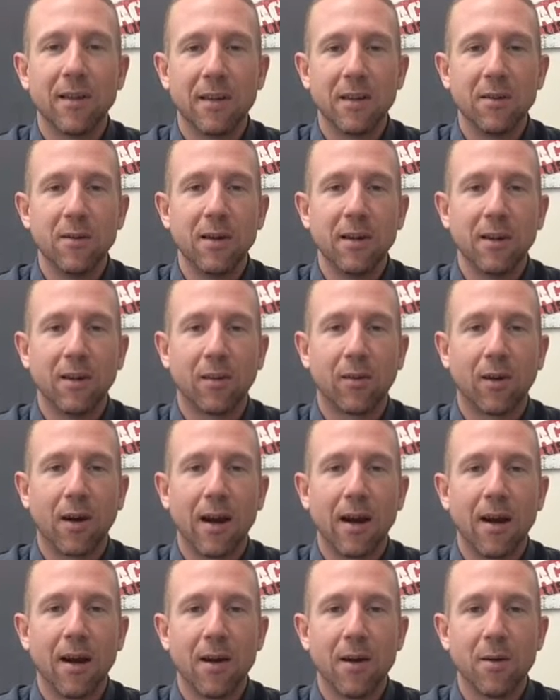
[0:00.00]
and you need to
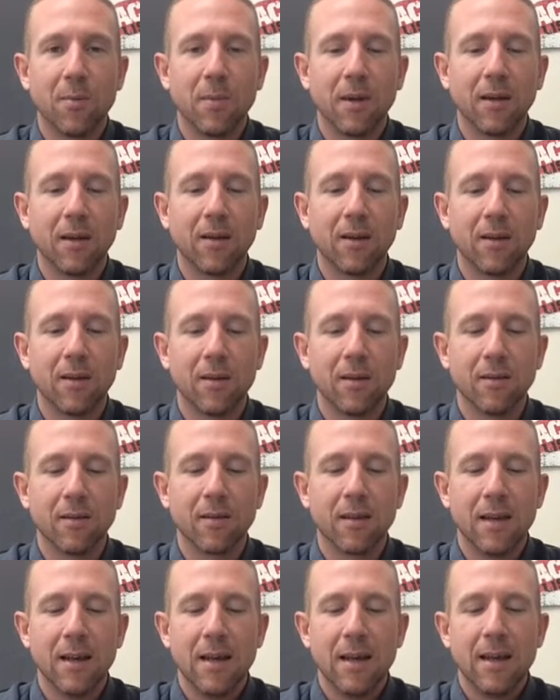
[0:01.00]
try harder,
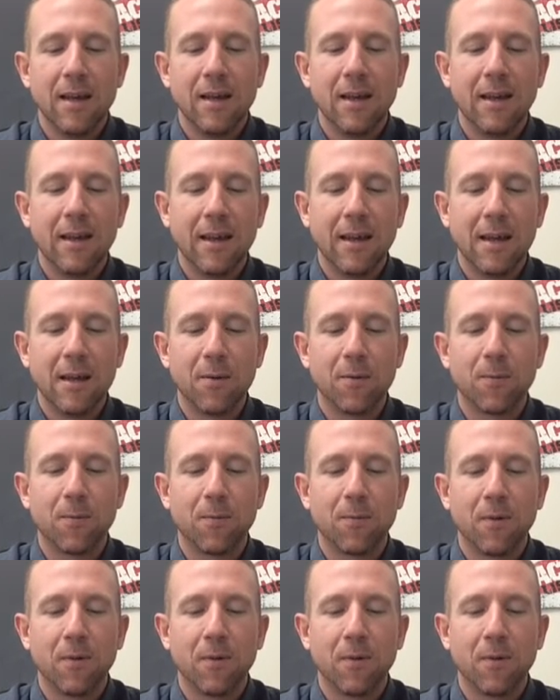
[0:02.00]
because if